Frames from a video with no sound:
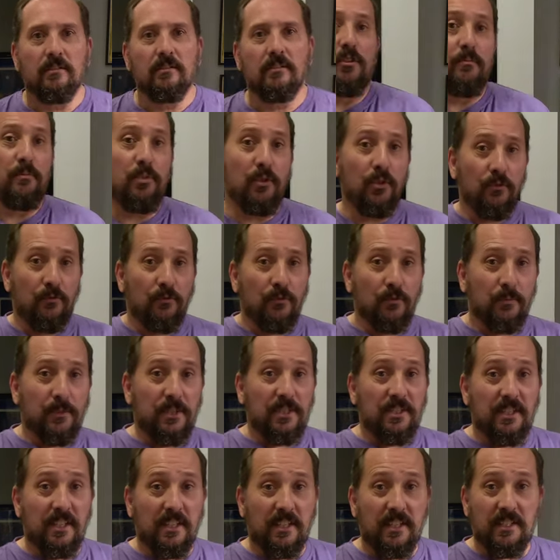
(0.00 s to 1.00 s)
The beautiful
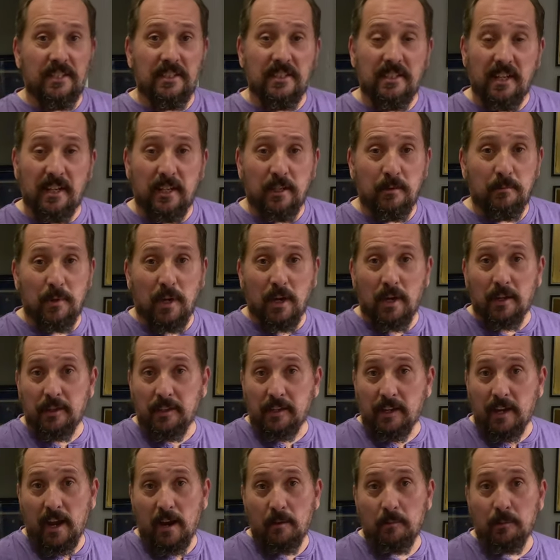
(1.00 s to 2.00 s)
Miss Nikki standing behind
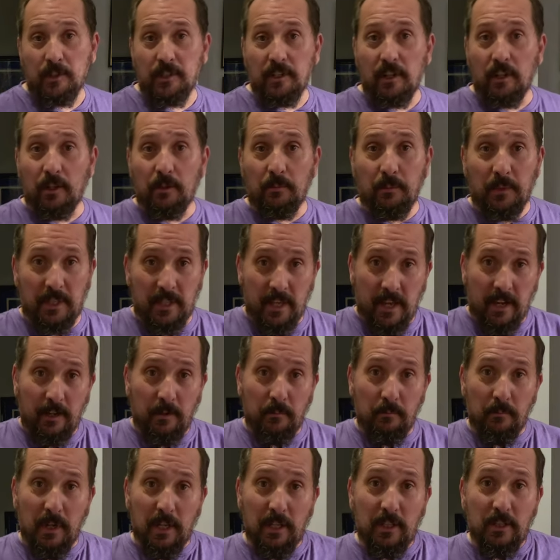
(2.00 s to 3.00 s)
the camera telling me that
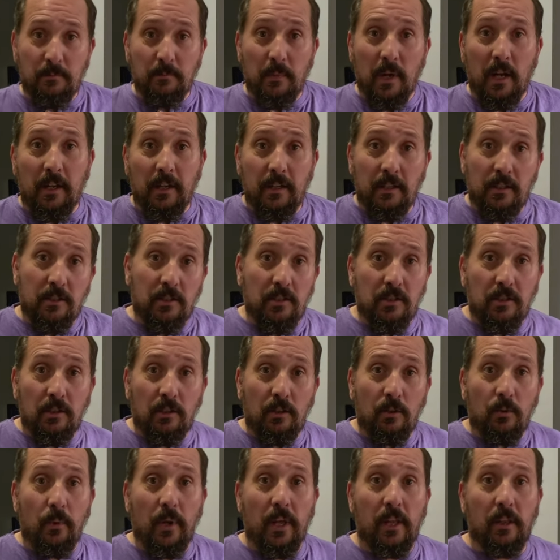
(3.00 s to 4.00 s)
it makes my
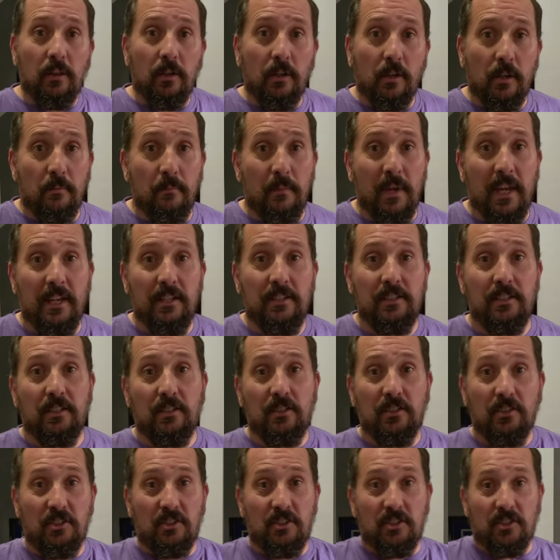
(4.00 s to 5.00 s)
silhouette look amazing
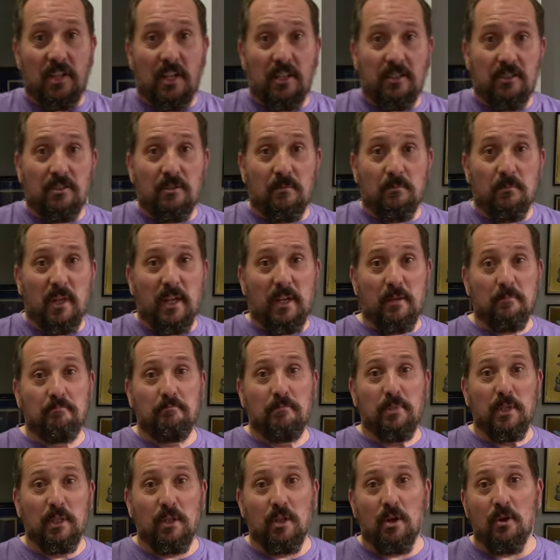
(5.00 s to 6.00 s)
because it's not some
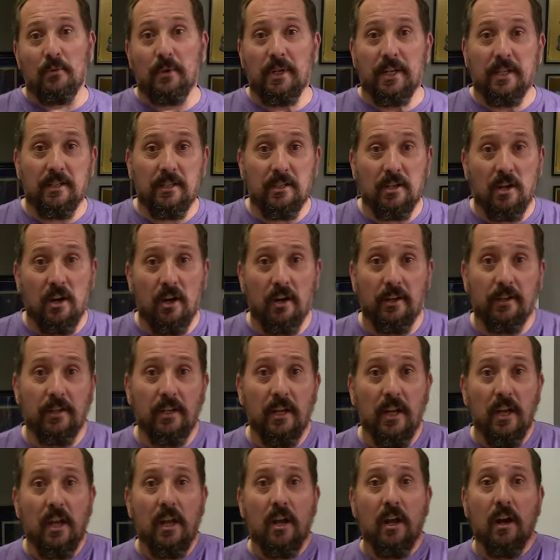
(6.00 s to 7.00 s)
like billowing cut.
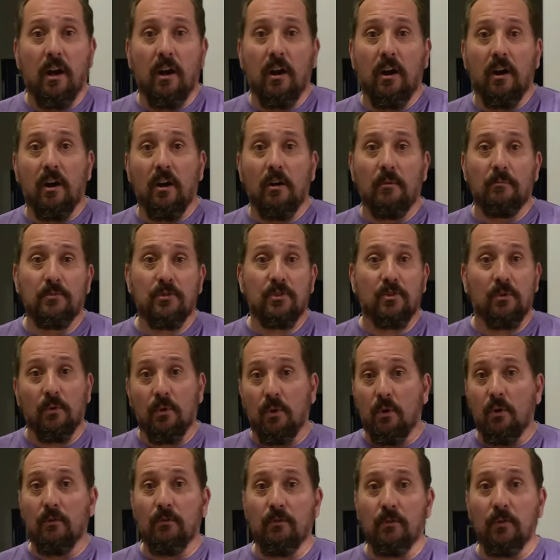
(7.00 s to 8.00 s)
Um,
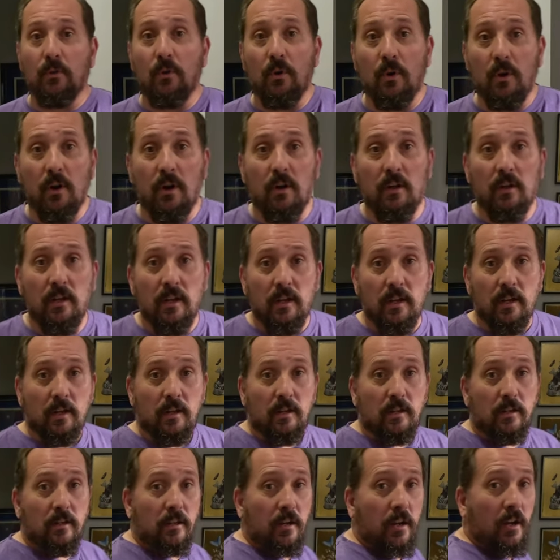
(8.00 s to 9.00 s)
so overall,
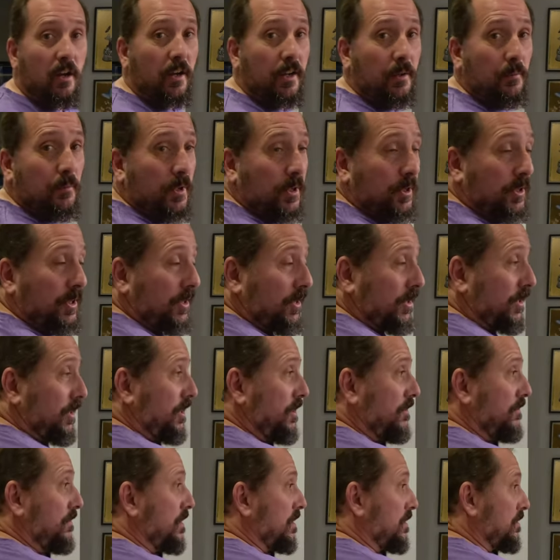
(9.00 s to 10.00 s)
honey, what are you going
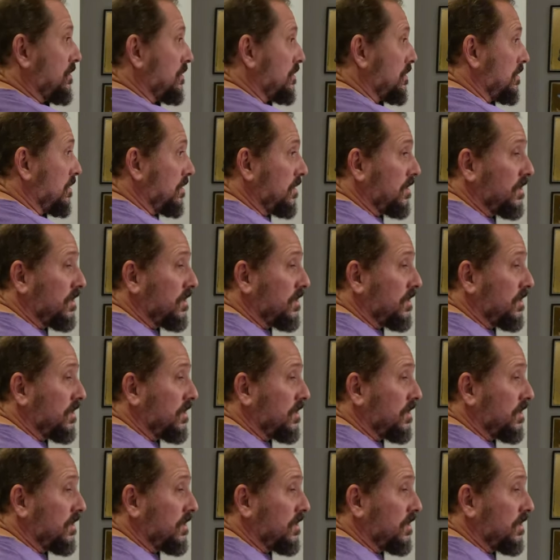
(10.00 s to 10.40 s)
to give this?